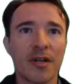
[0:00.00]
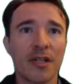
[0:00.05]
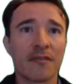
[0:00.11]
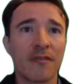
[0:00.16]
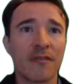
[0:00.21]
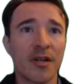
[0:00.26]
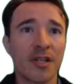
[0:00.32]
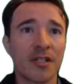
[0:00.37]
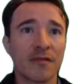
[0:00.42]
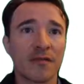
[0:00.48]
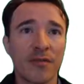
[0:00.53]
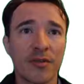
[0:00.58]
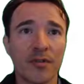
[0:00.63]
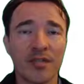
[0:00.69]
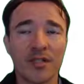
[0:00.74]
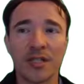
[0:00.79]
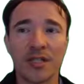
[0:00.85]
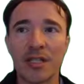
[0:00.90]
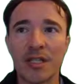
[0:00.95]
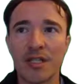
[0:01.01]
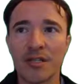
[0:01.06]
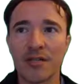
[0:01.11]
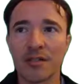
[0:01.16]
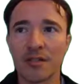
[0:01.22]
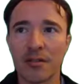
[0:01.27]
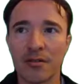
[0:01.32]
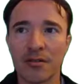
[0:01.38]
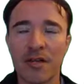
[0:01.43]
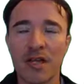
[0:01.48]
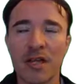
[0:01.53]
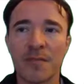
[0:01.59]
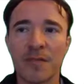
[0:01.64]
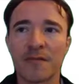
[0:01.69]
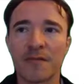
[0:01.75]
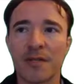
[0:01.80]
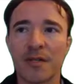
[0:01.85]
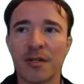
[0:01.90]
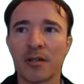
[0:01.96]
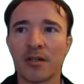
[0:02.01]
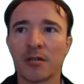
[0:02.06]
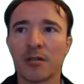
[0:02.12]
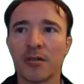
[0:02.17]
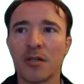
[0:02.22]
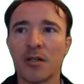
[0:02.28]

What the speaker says: and vice versa in the southern hemisphere.